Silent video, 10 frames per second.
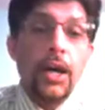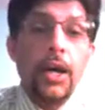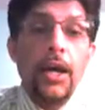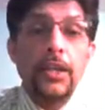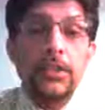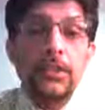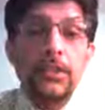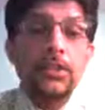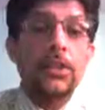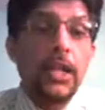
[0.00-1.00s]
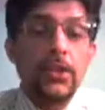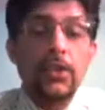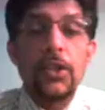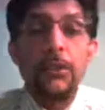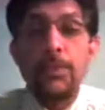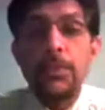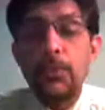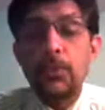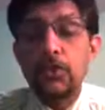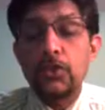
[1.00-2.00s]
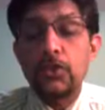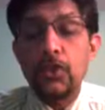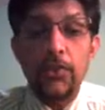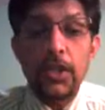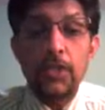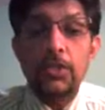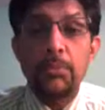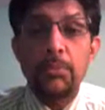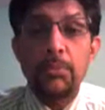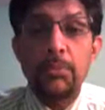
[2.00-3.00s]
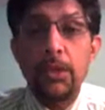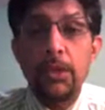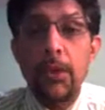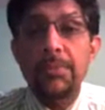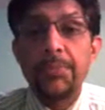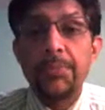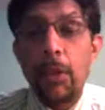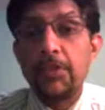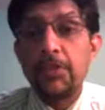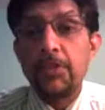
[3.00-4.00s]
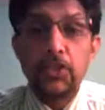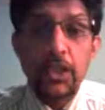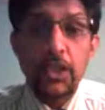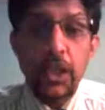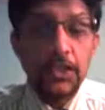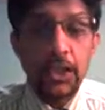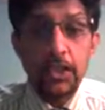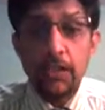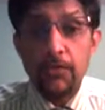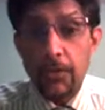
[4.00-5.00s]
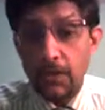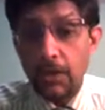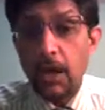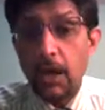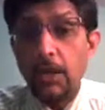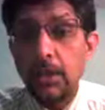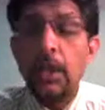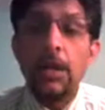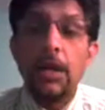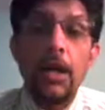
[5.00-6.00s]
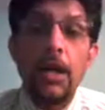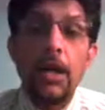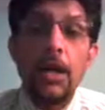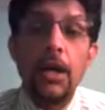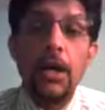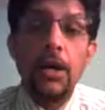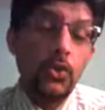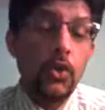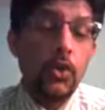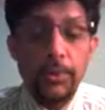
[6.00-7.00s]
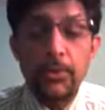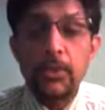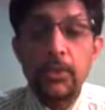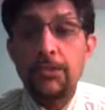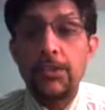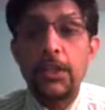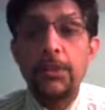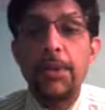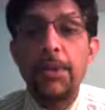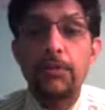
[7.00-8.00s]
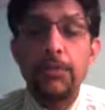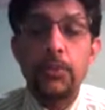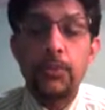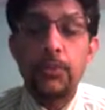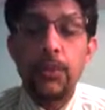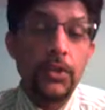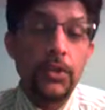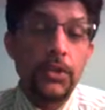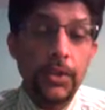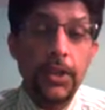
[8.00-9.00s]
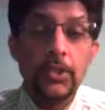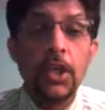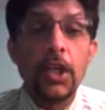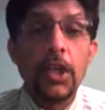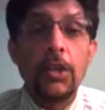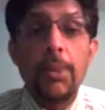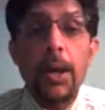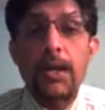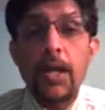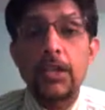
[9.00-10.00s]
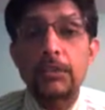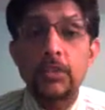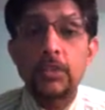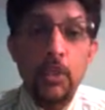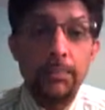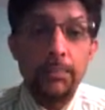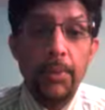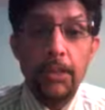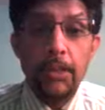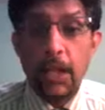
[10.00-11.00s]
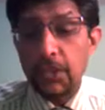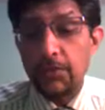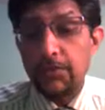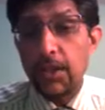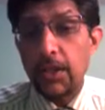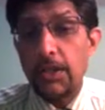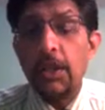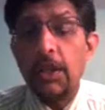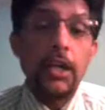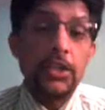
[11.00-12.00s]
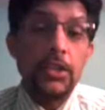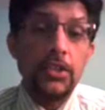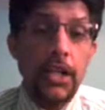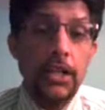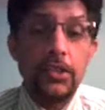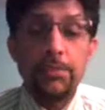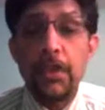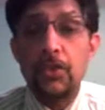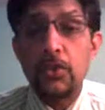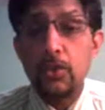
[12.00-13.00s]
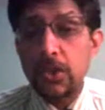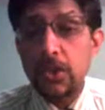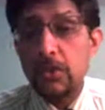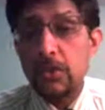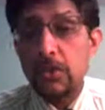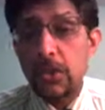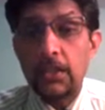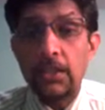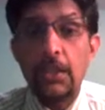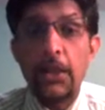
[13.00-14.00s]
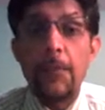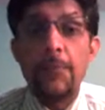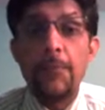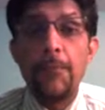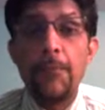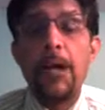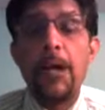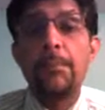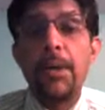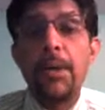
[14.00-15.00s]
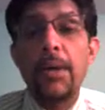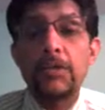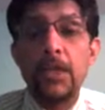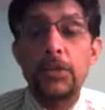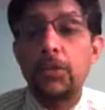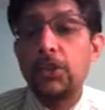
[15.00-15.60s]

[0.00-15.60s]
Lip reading: And other than that, the team T20 squad, Fakhar Zaman, Mohammad Afish, Saib Zada, Farhan, another newcomer who has definitely played a few T20s, Babar Azam, Shoaib Malik, Asif Ali, another talented player, Hussain Talat, is another one,